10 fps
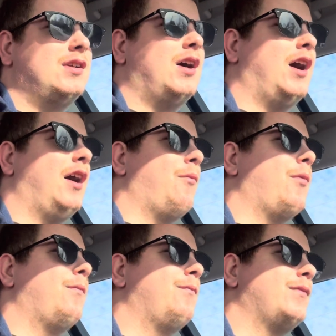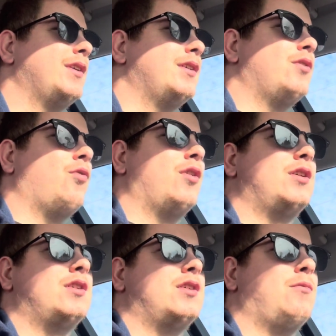um,
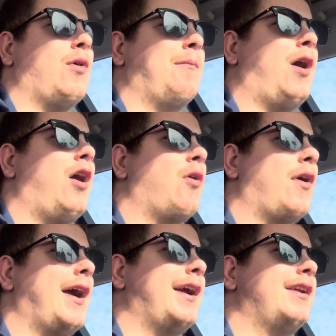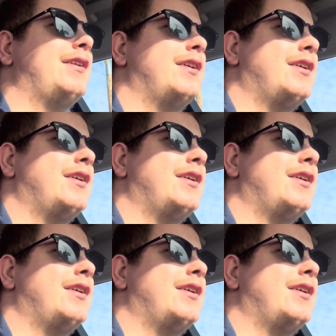when Paul Ryan